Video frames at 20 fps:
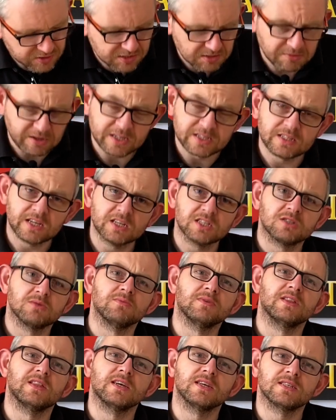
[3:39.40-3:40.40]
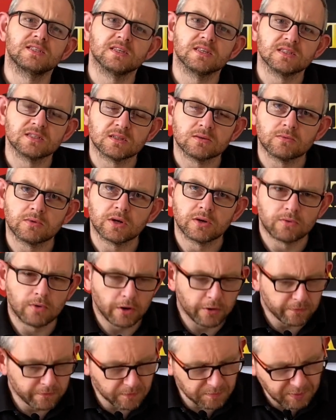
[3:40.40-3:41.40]
So my intention with this is that we're going
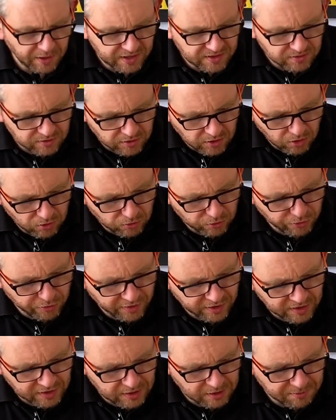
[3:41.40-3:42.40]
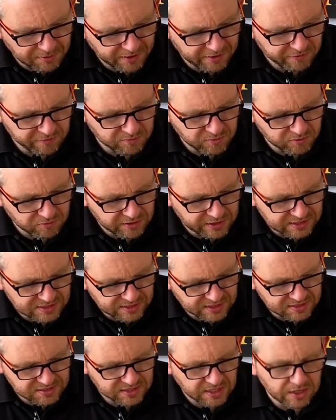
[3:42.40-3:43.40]
to overpaint the whole thing apart from the
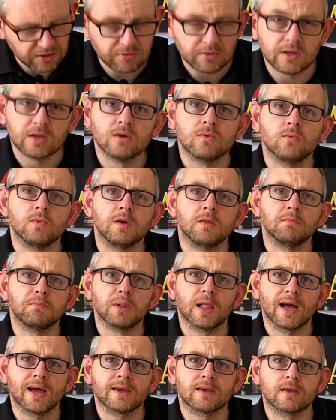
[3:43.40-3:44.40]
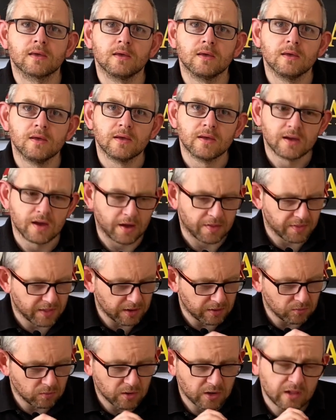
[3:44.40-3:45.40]
recessed area with black. And
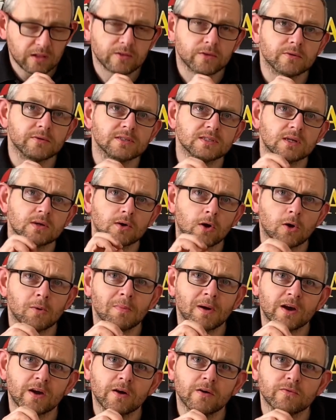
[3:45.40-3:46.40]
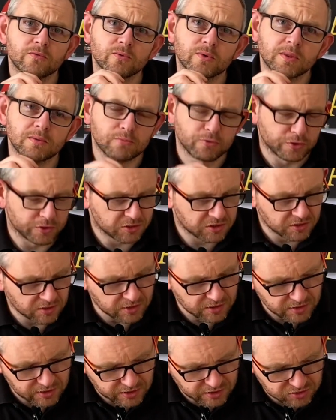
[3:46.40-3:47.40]
then what I'll do is I'll go back over with a brush
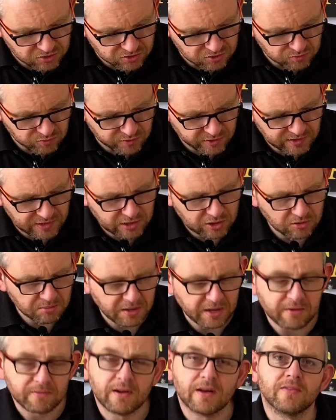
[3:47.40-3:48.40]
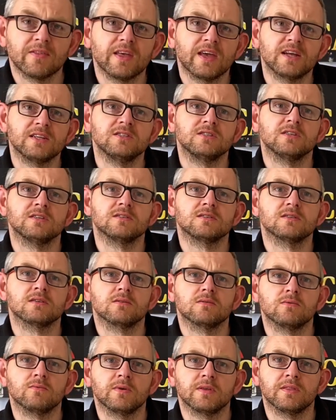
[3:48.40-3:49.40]
and just run a little bit around the edges
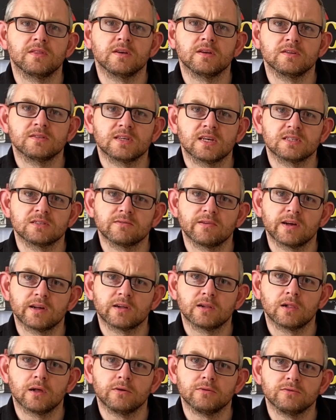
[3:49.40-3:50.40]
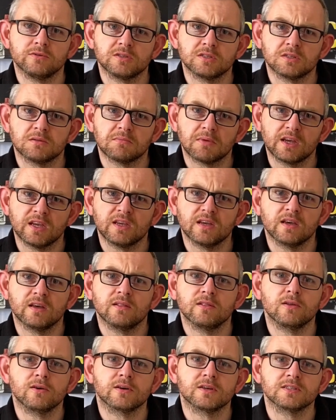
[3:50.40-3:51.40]
with the Tesseract Glow just to make
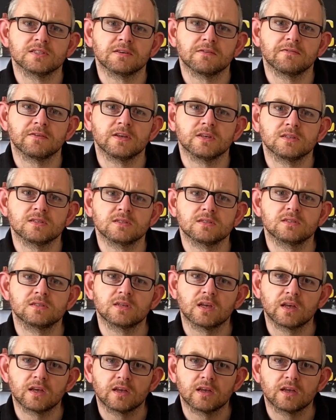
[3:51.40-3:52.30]
it look as if it's